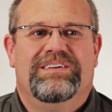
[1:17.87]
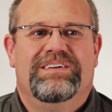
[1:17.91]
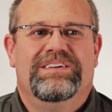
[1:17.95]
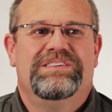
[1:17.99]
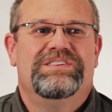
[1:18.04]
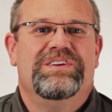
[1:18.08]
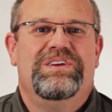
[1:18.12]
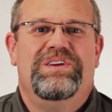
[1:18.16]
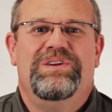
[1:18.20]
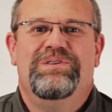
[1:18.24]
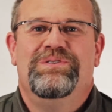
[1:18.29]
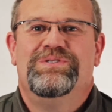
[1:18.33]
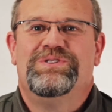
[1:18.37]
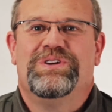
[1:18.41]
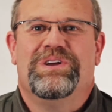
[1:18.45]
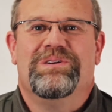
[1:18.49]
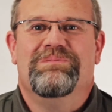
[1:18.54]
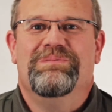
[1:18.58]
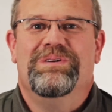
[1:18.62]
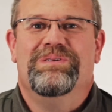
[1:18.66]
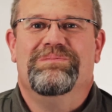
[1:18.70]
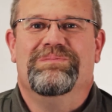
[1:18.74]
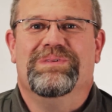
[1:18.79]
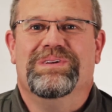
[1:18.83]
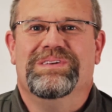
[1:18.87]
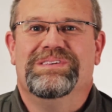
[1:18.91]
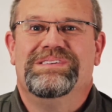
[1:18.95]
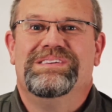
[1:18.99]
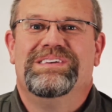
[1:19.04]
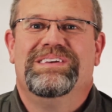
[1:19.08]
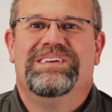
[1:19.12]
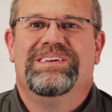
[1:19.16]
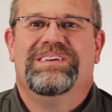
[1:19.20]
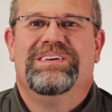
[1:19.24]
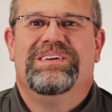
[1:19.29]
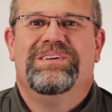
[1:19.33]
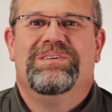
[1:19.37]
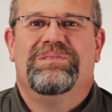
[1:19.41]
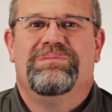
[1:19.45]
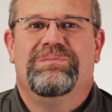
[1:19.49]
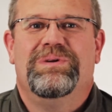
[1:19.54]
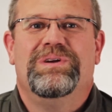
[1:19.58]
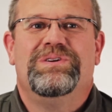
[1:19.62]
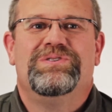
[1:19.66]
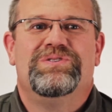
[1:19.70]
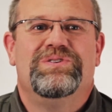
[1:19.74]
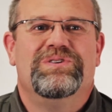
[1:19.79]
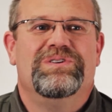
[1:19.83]
It's a huge commitment.
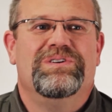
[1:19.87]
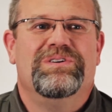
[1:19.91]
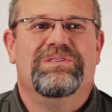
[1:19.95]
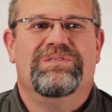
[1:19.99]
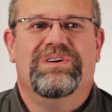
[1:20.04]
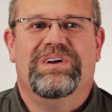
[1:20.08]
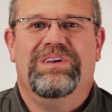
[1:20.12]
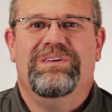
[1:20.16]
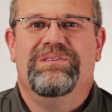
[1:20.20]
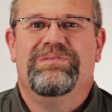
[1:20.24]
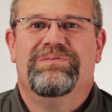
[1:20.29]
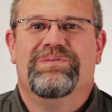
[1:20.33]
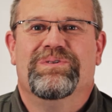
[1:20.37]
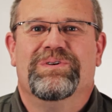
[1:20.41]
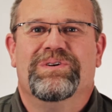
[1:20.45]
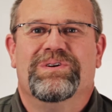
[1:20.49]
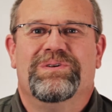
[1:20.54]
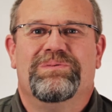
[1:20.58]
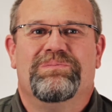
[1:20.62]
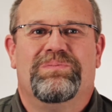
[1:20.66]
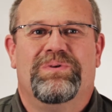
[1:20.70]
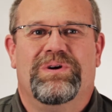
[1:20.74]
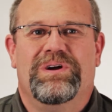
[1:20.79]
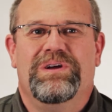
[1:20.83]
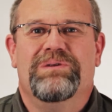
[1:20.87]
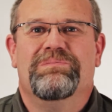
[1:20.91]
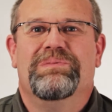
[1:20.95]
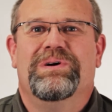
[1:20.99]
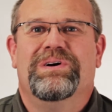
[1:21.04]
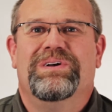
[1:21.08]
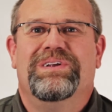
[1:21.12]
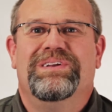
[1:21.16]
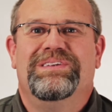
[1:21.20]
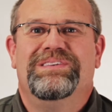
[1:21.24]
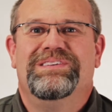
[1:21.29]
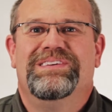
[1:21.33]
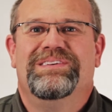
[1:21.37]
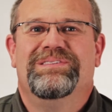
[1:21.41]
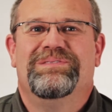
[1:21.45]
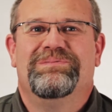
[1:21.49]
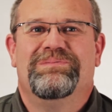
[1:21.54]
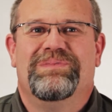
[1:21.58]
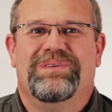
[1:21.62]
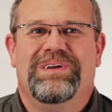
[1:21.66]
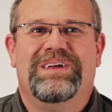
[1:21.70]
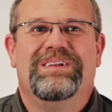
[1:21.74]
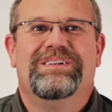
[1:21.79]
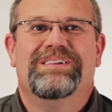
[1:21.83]
Make sure you're ready for it, pray about it
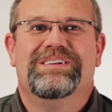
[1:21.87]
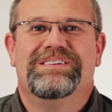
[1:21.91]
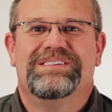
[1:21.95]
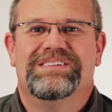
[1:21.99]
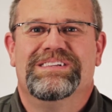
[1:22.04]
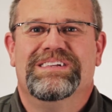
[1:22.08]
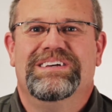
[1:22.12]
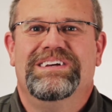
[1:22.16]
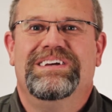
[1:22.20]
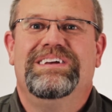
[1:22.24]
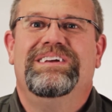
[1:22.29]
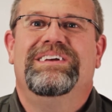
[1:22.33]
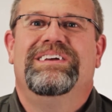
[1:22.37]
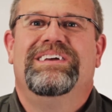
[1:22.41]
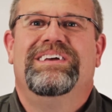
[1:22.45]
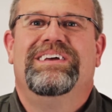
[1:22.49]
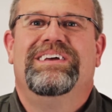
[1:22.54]
endlessly,